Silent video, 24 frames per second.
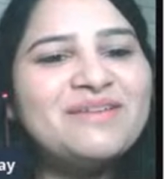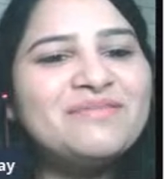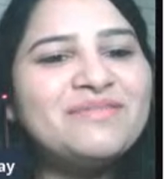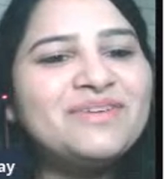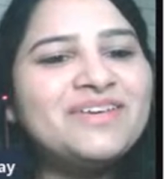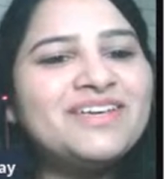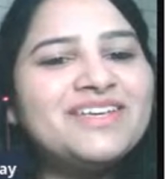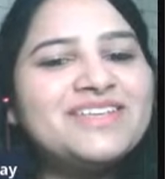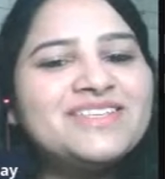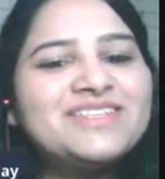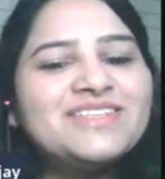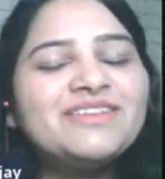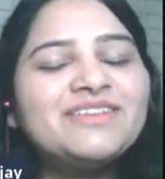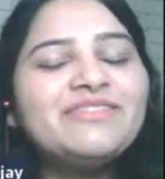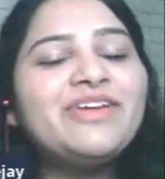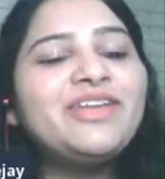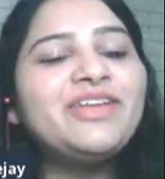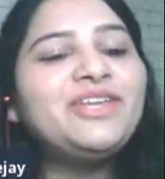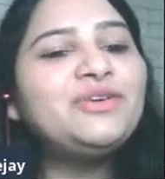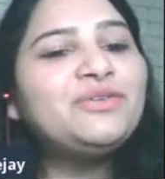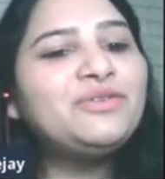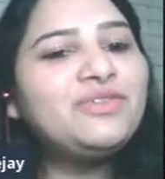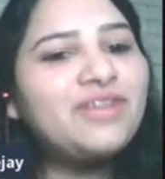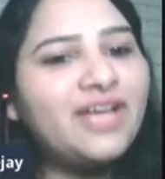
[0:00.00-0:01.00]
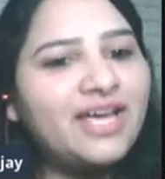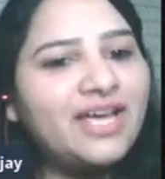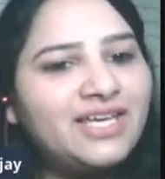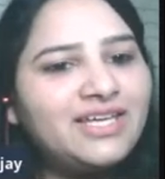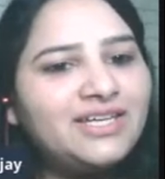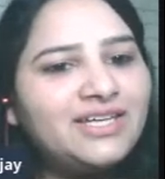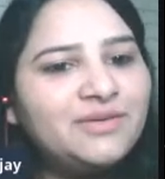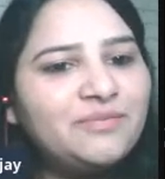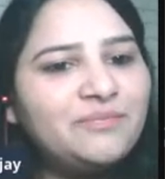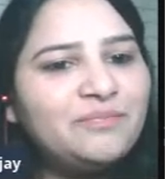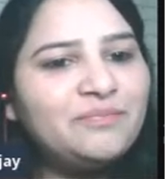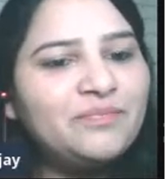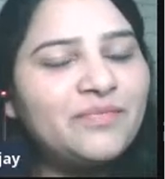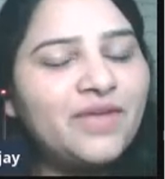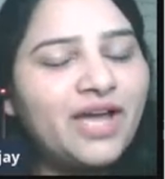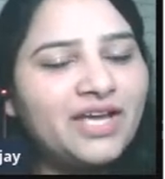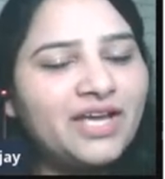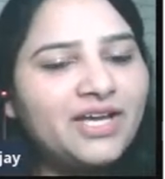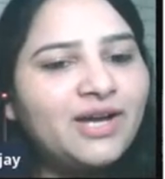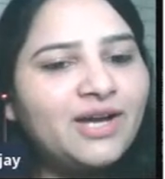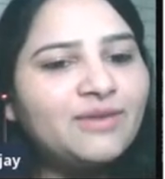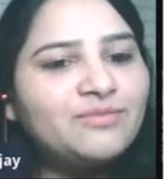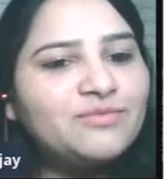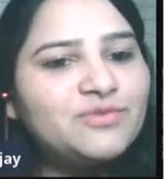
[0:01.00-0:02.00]
Because when you like,
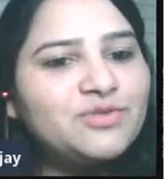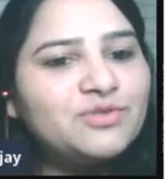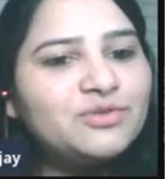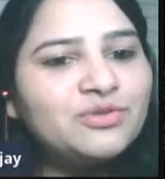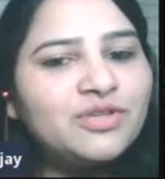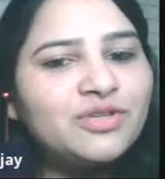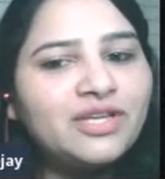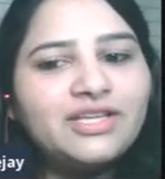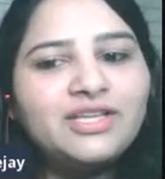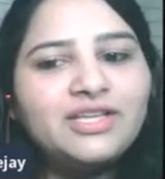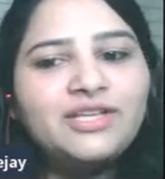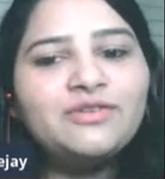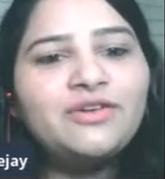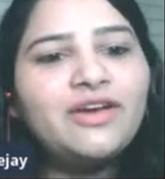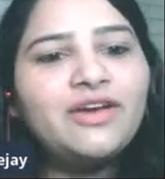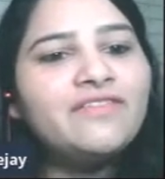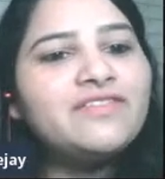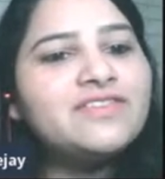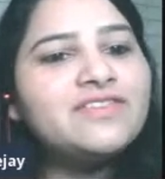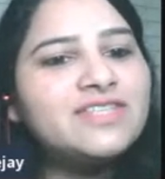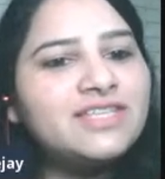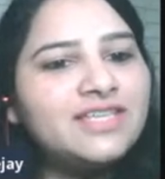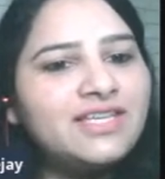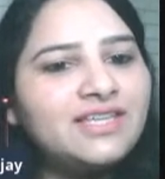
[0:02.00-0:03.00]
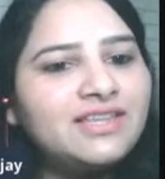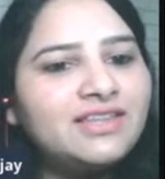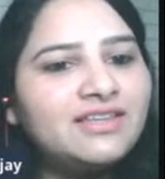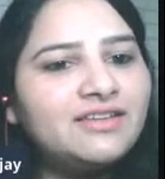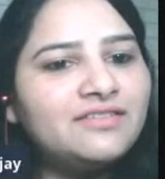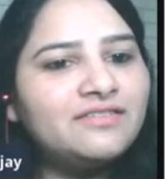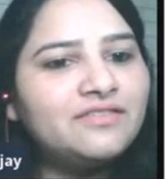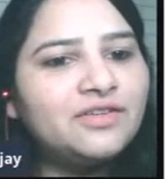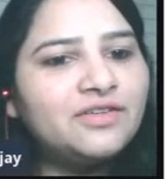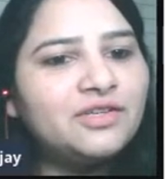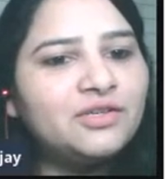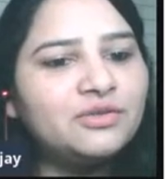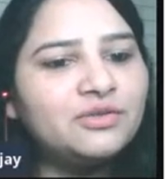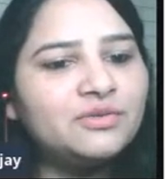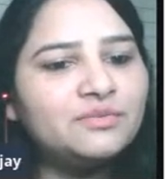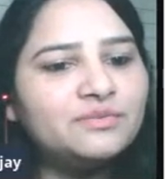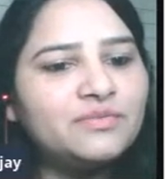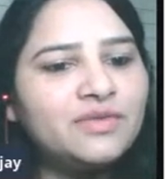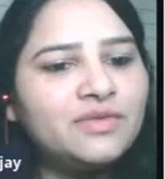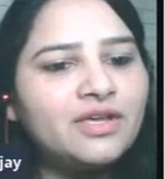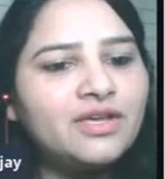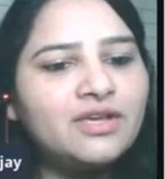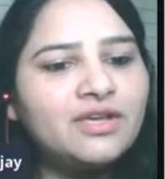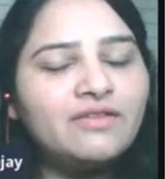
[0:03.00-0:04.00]
I come to know that you have seen the video.
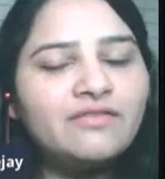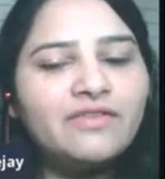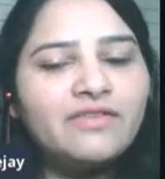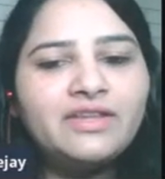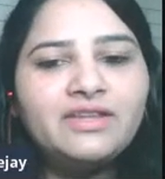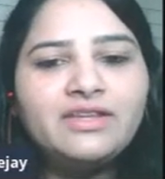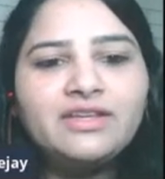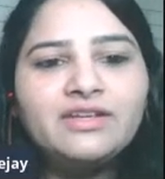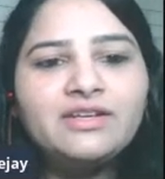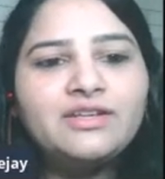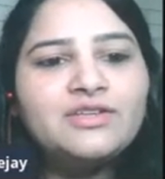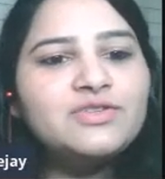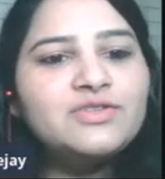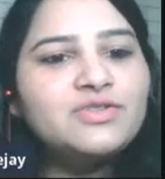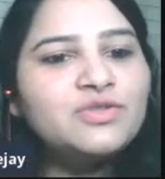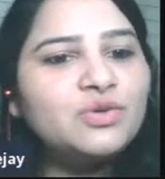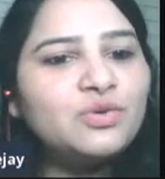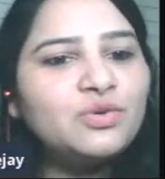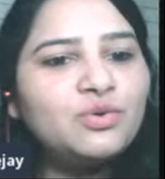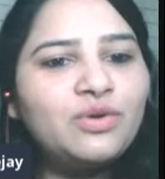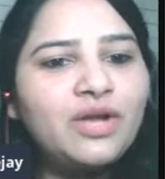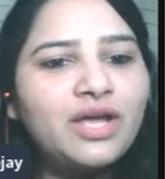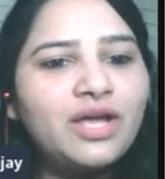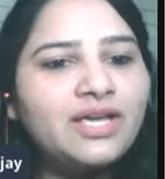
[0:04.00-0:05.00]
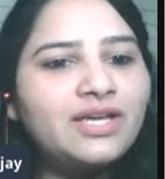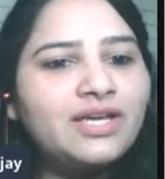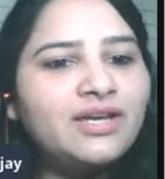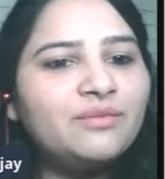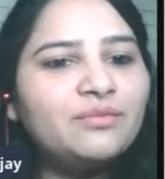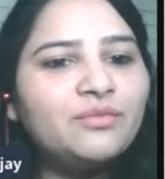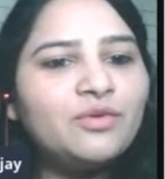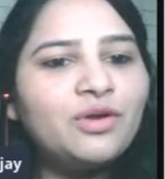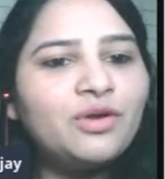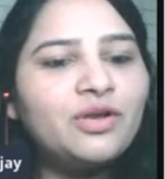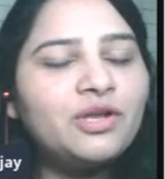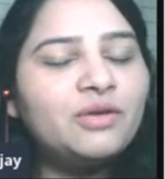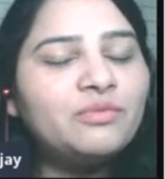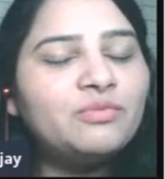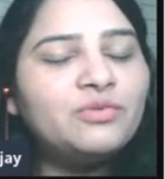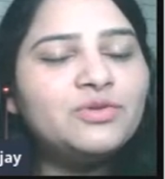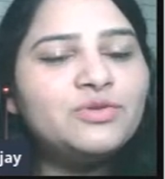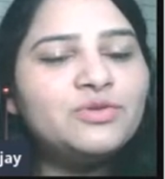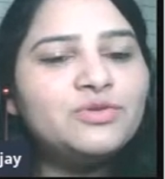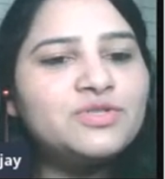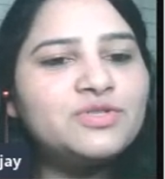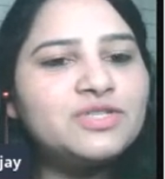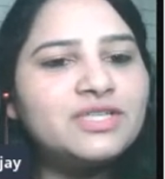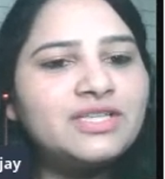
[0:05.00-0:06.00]
When there is no like, I'm not
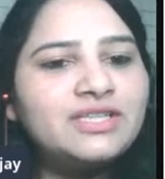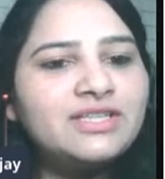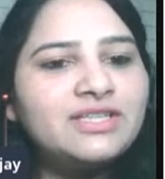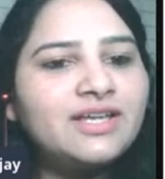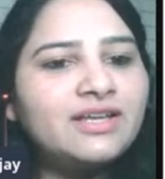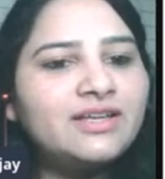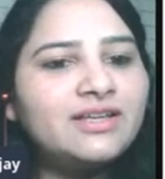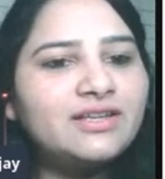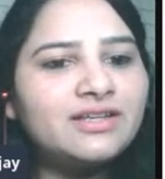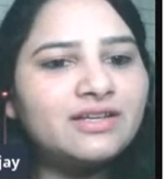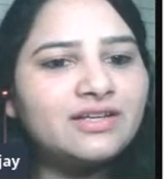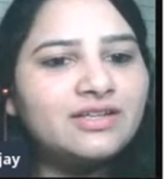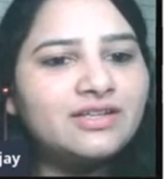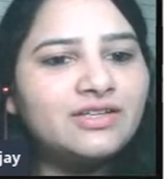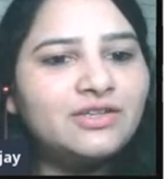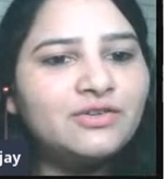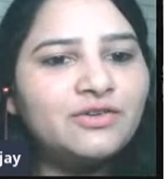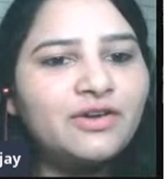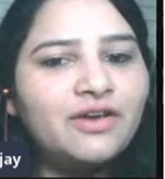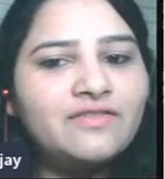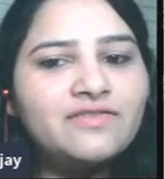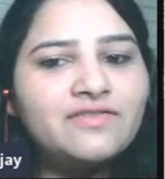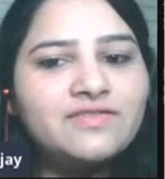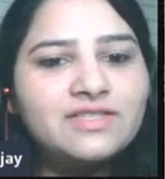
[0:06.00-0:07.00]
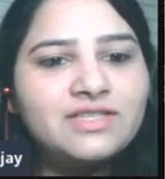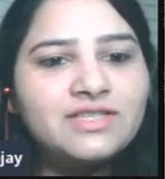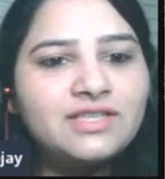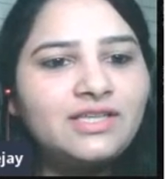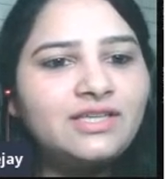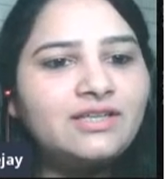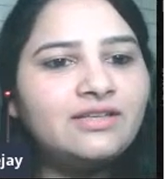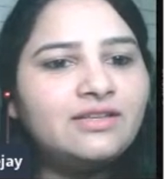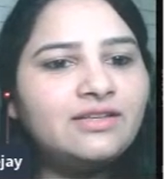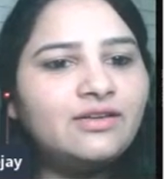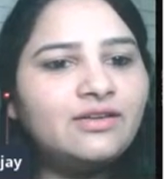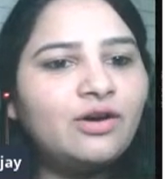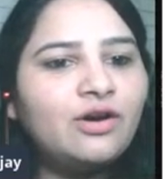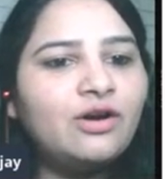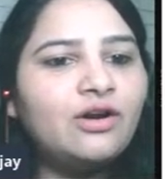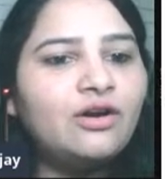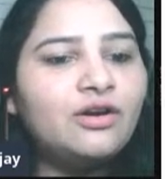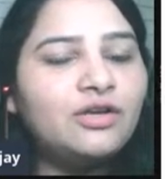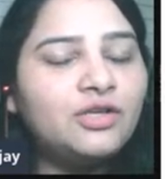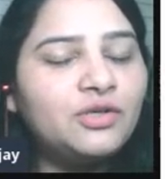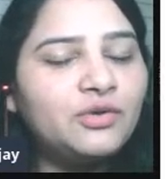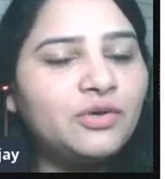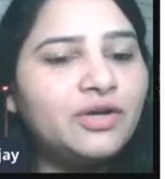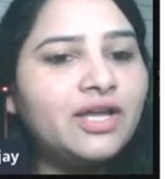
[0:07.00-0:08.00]
able to see that you have seen
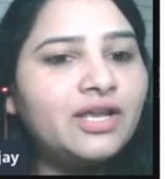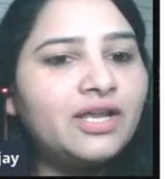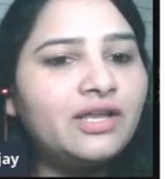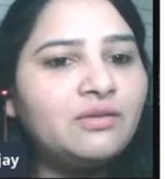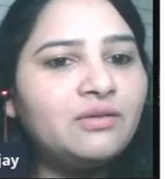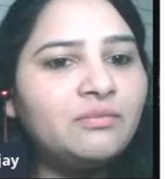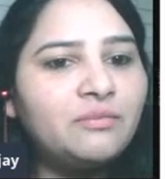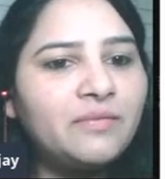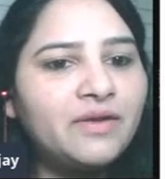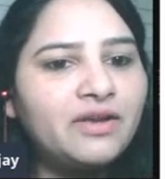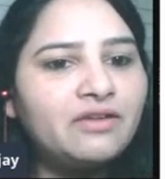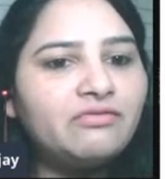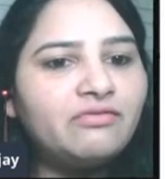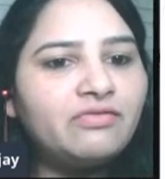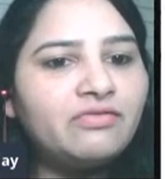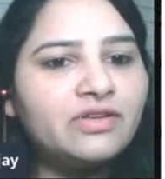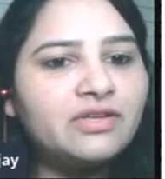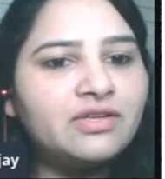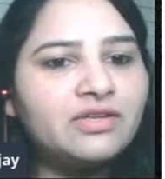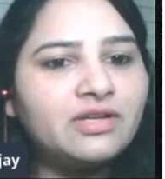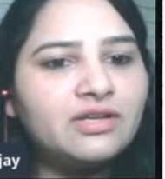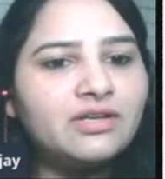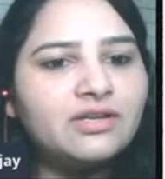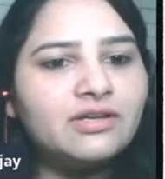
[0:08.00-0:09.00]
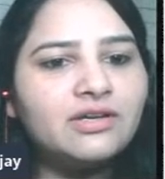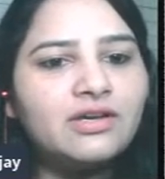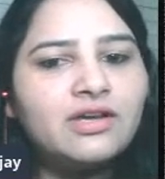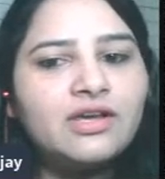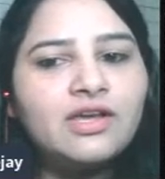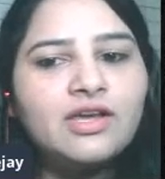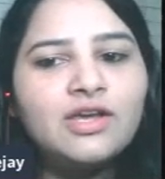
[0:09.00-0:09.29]
or you're getting benefited.